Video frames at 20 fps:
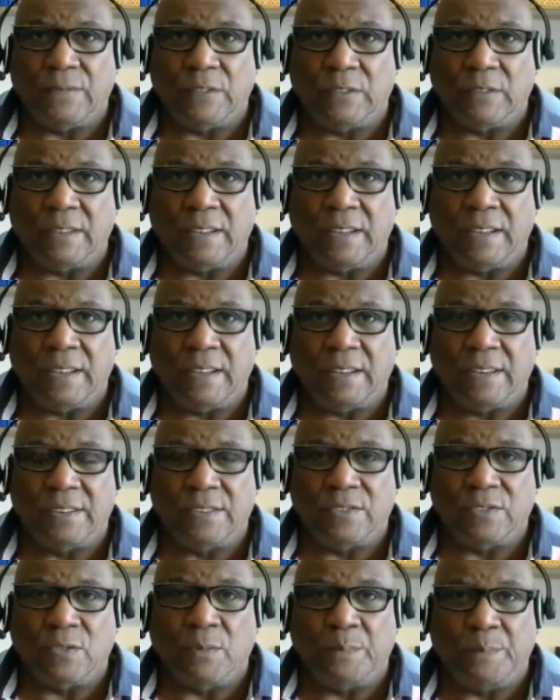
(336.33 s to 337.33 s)
Okay,
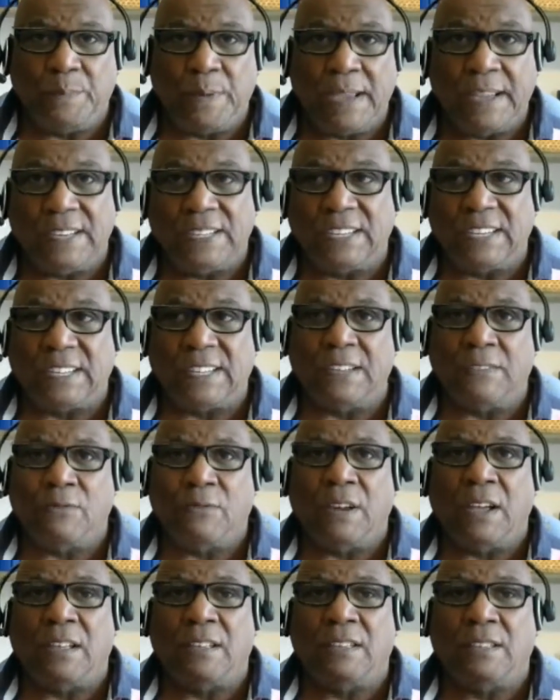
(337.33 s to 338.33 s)
so basically
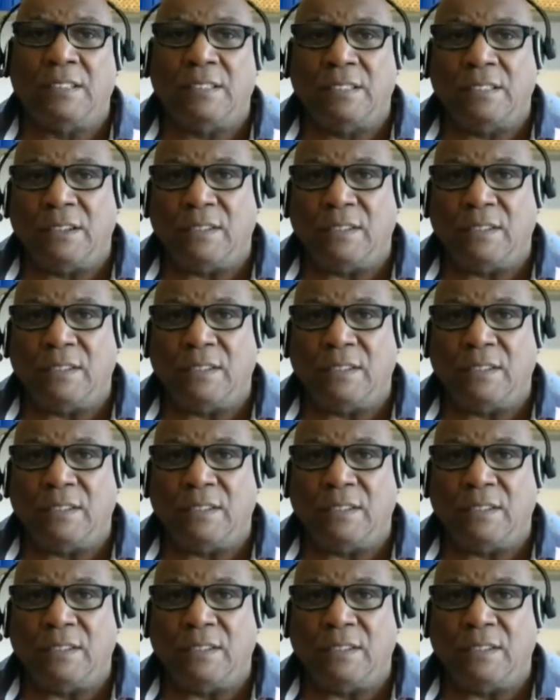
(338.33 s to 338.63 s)
rather than